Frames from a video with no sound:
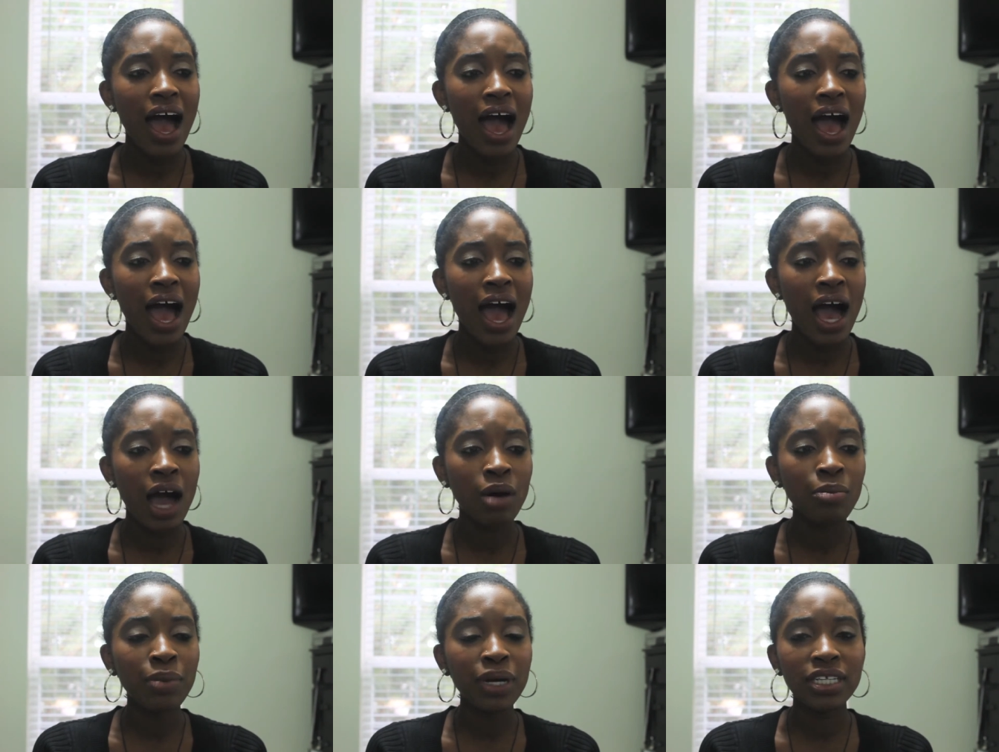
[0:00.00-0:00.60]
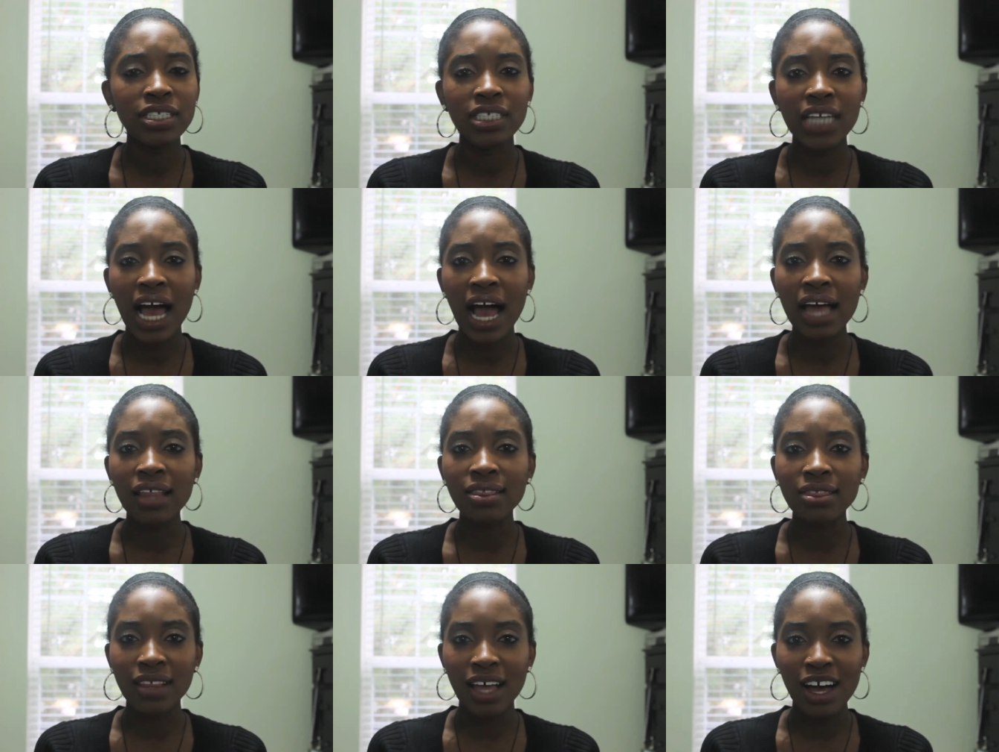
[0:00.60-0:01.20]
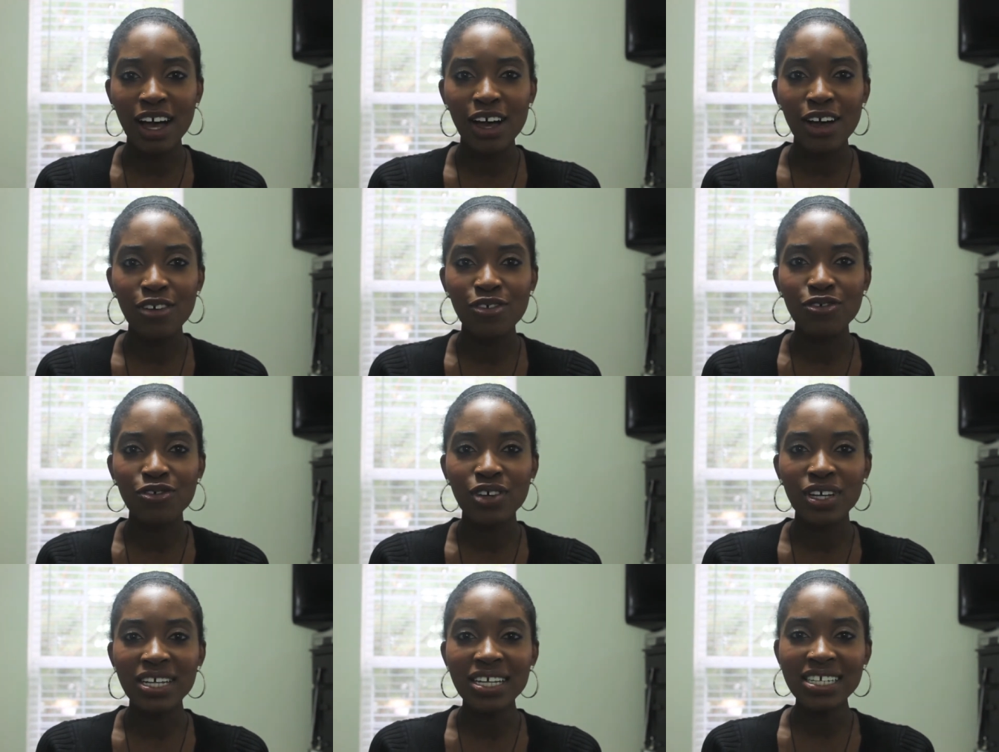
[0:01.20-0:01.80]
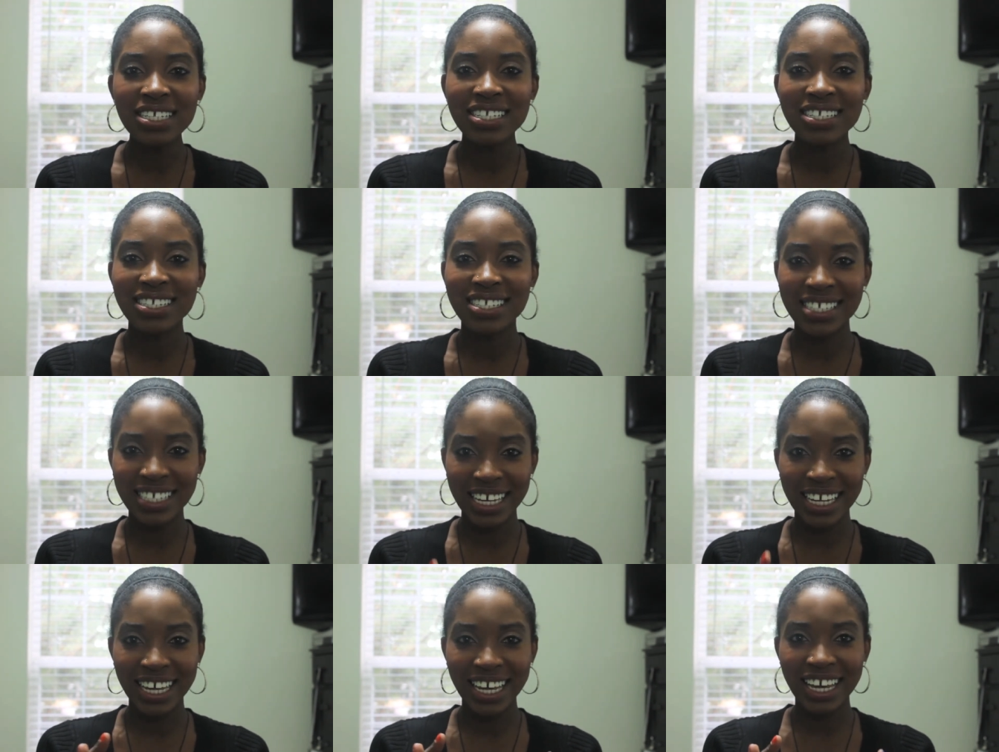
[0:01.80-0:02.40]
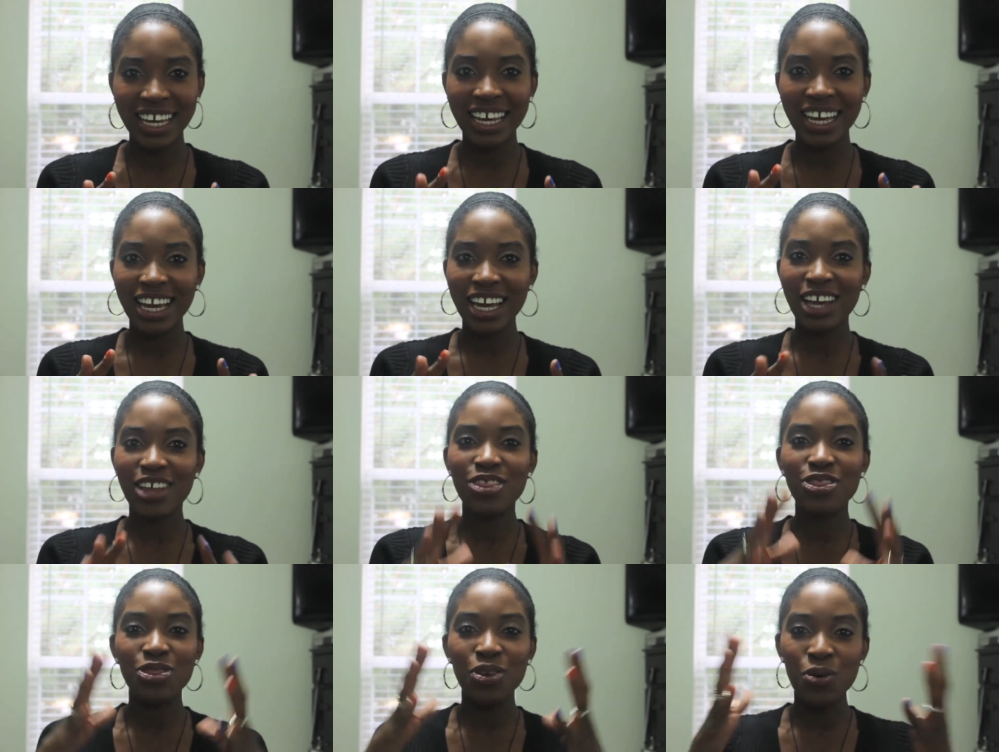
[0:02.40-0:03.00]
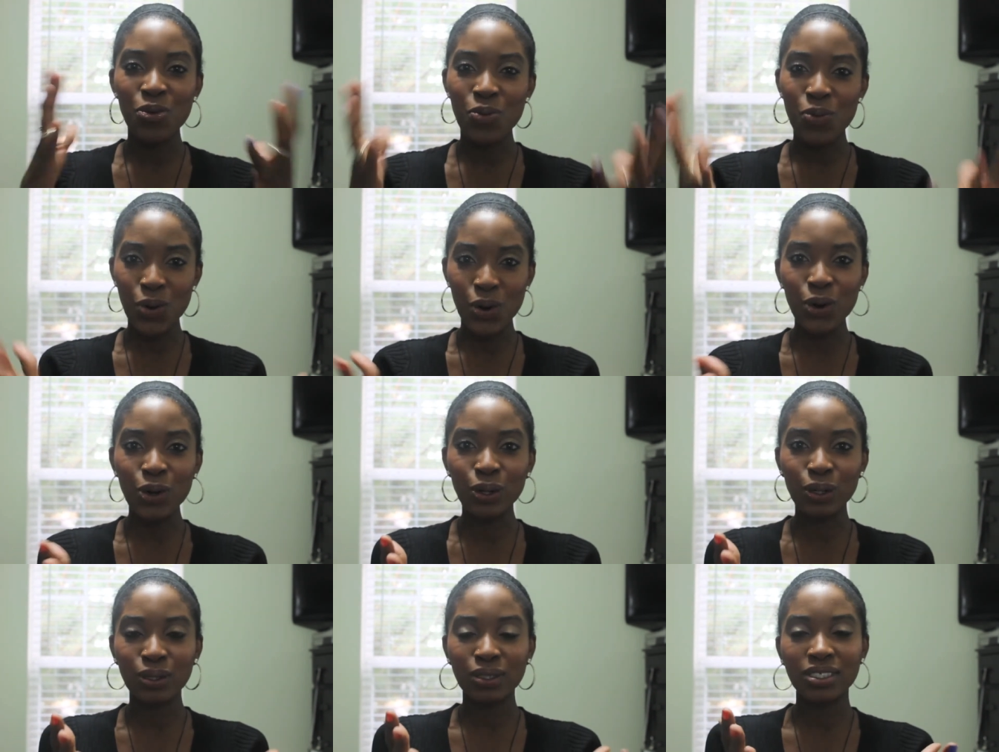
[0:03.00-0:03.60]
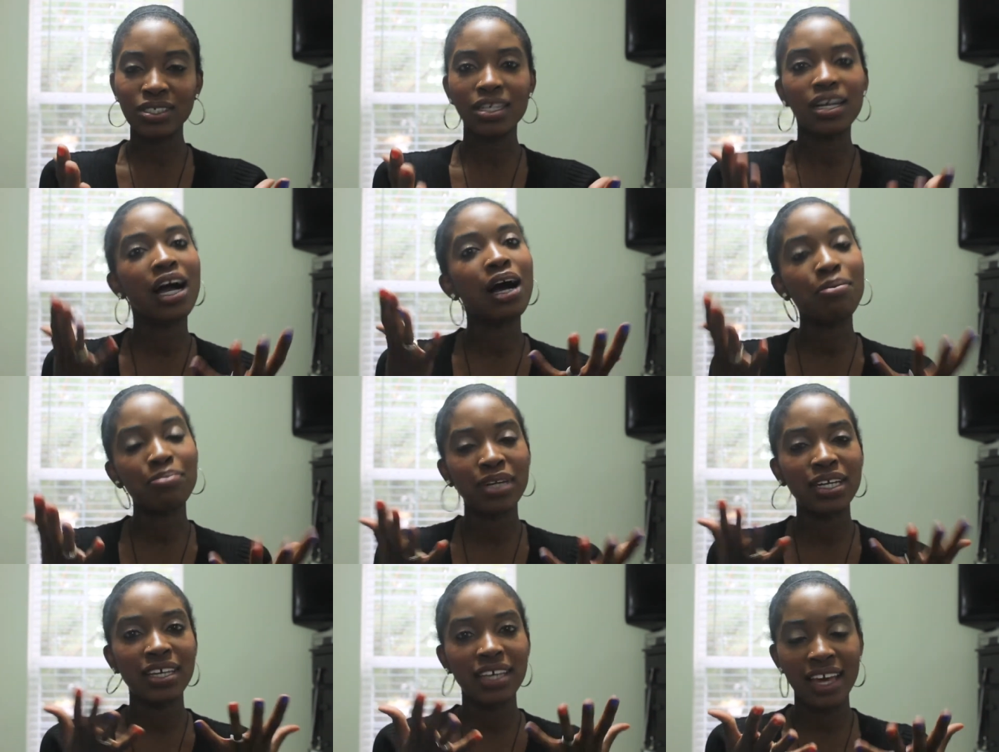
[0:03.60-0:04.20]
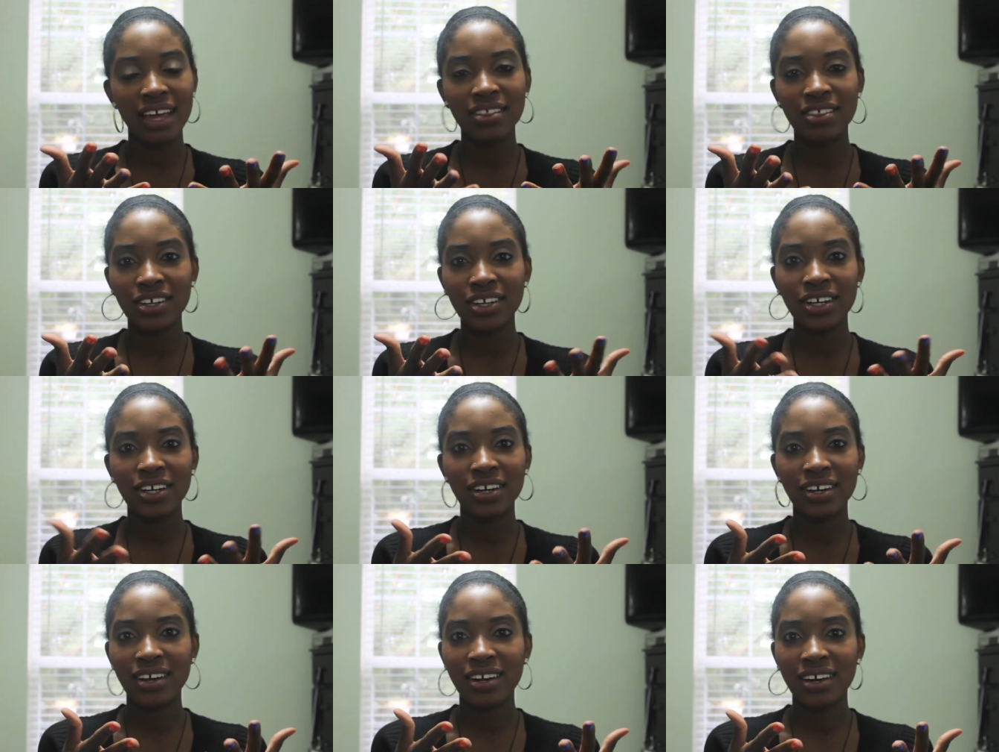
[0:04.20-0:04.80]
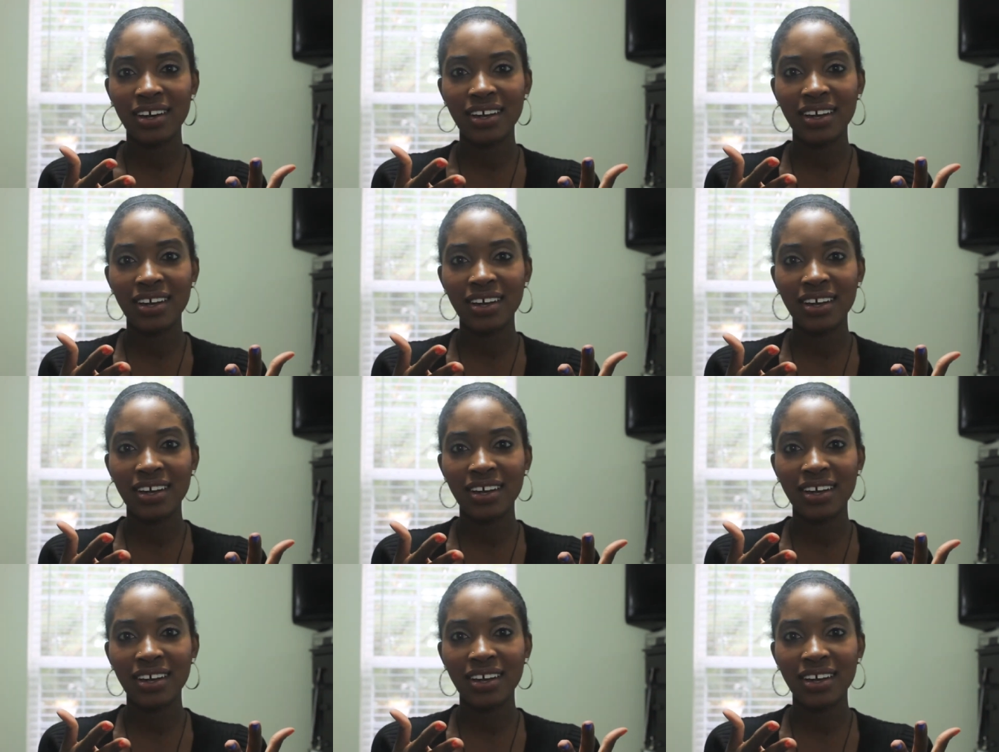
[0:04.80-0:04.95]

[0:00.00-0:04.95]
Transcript: how much I love seeing the world come together